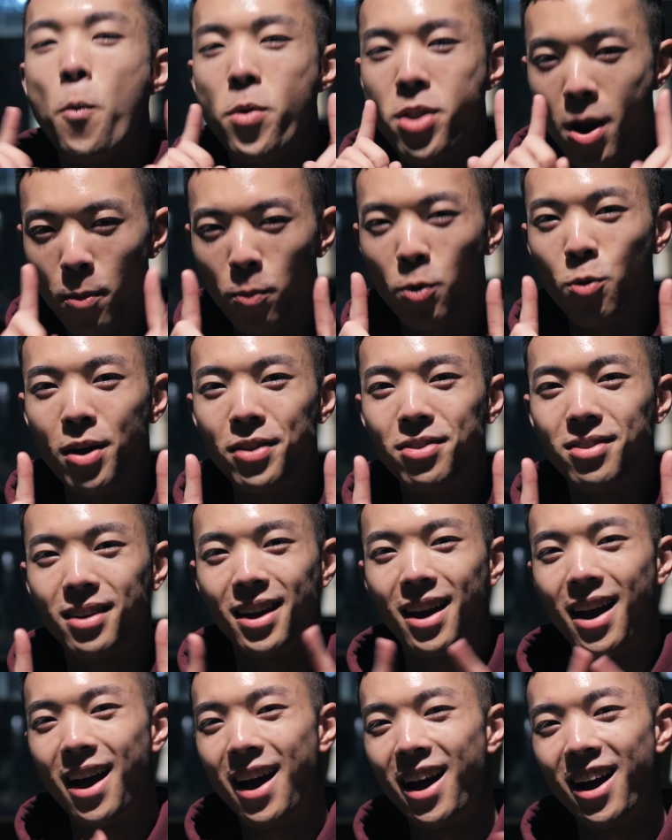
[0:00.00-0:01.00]
number one
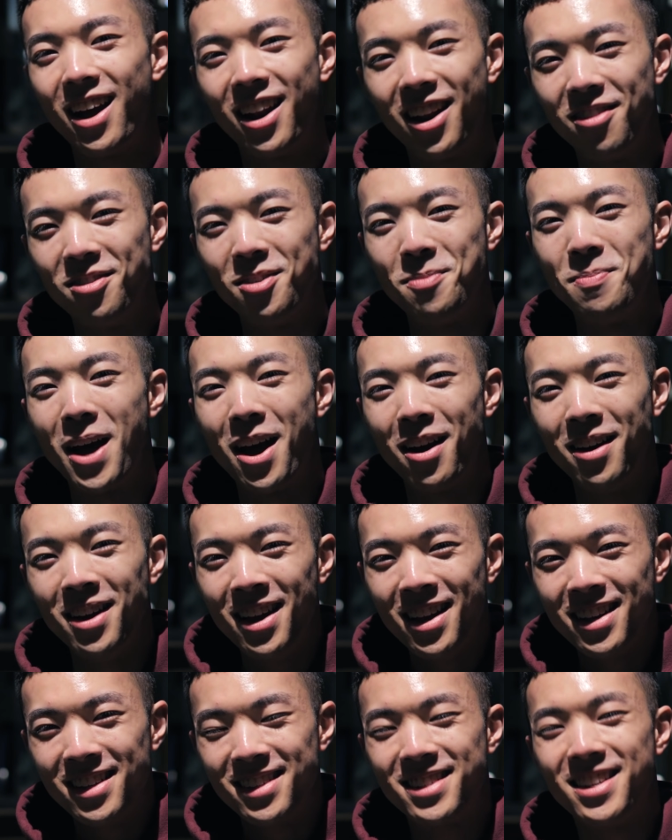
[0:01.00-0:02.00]
thing I love about
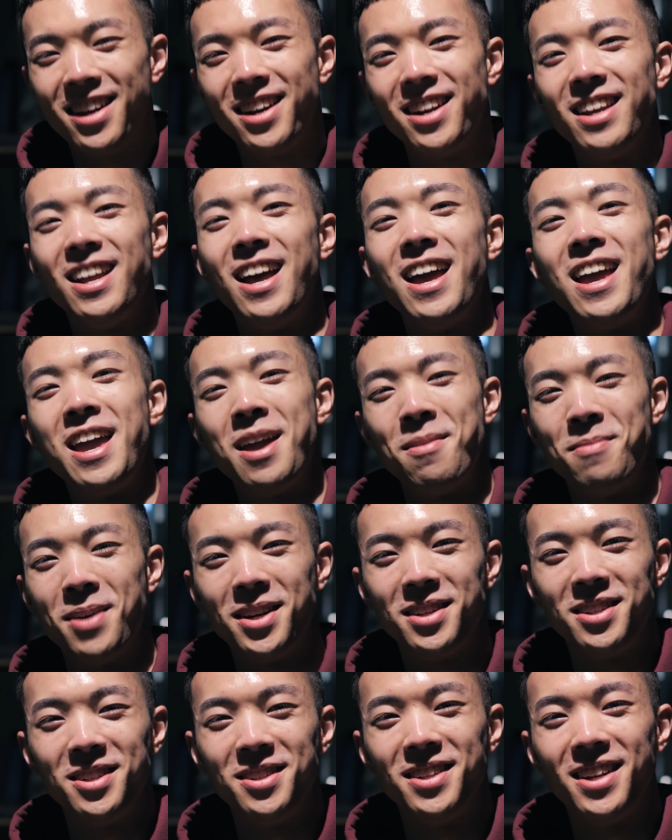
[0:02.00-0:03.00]
studying at
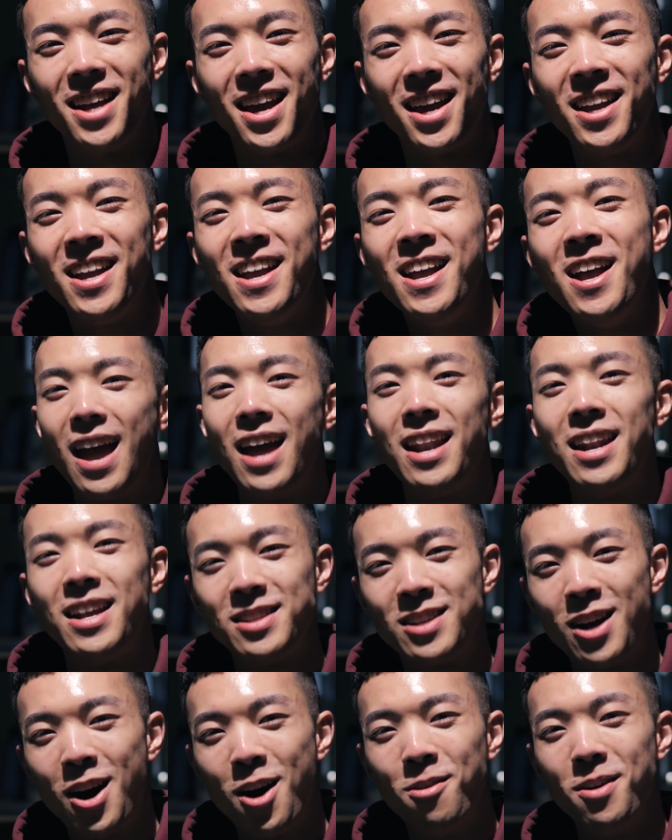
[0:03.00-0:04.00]
MIT today. And
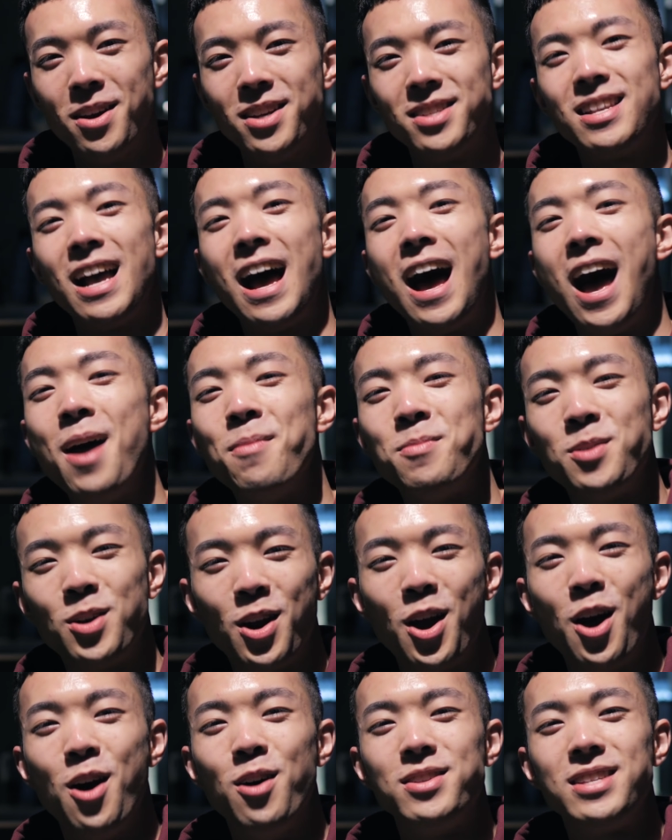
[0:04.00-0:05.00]
as always, I'm
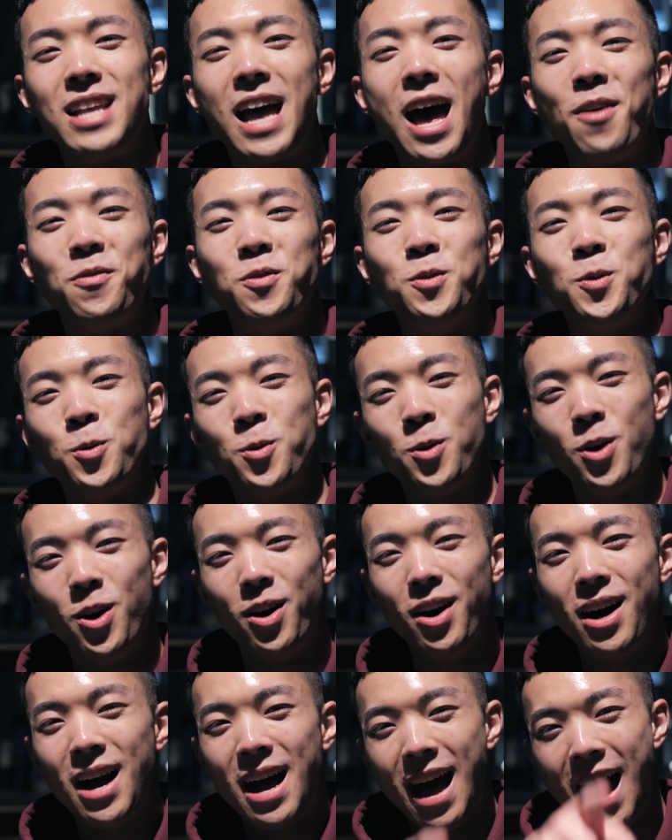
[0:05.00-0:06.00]
your host, Hafu
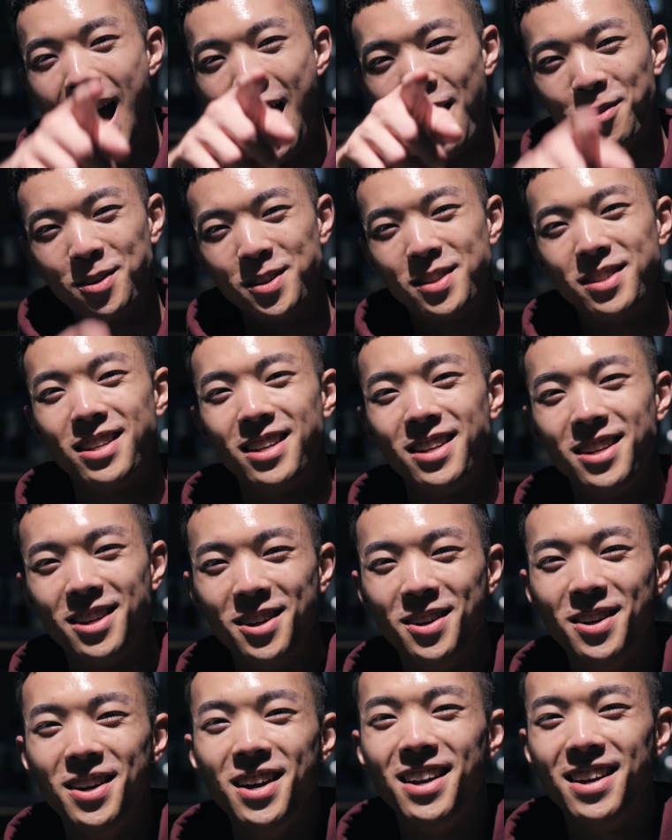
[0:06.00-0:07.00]
Guo. I will see
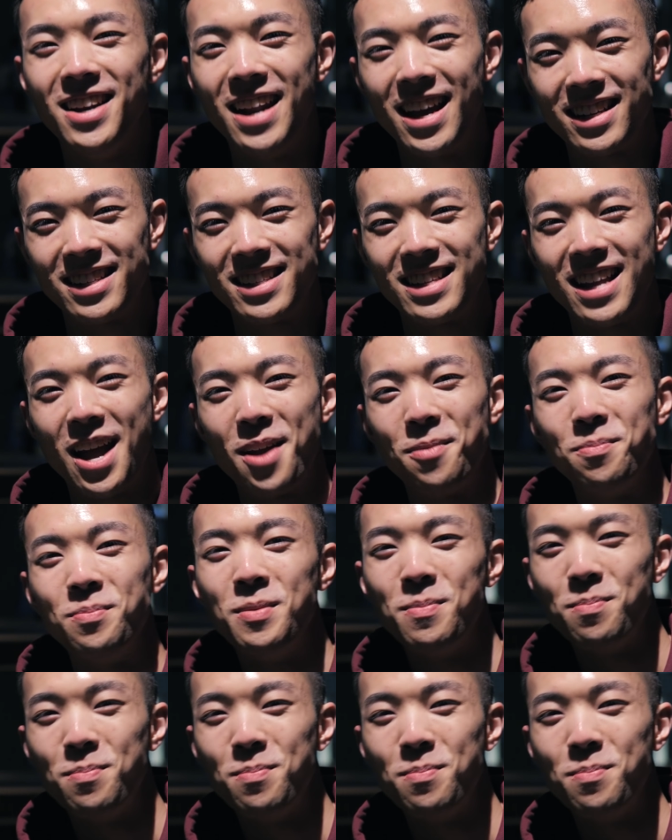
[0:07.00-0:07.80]
you next time.